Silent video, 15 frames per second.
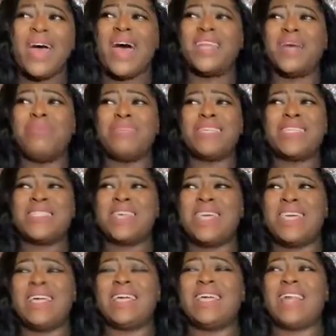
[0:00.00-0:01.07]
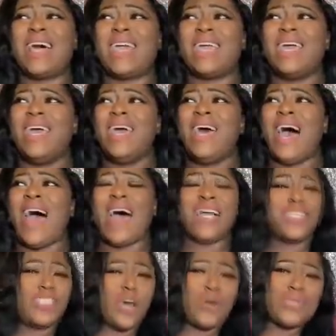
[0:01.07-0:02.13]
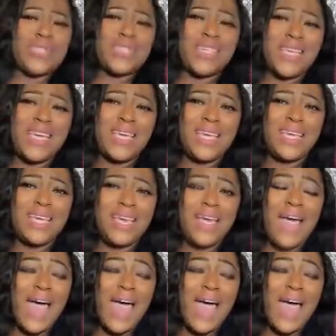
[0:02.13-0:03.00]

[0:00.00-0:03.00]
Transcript: And I'm just sitting here like, I don't see